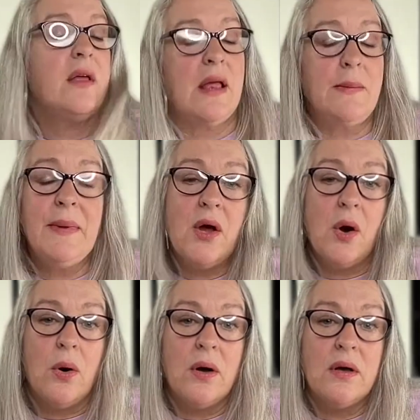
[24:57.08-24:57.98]
Let me
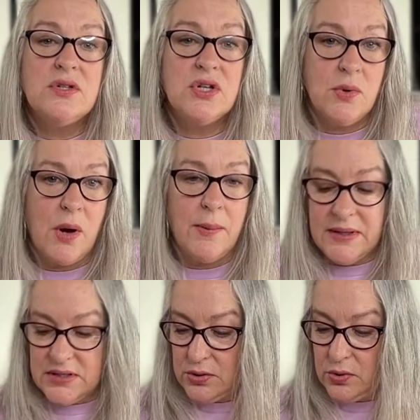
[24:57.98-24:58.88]
know. Do you want me
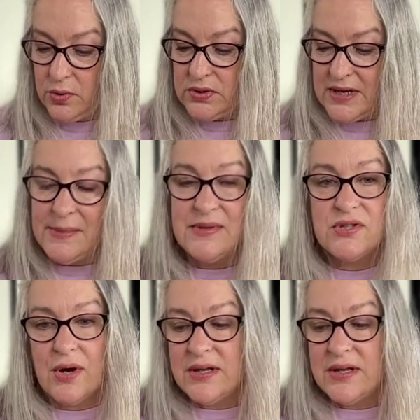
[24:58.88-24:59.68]
to demonstrate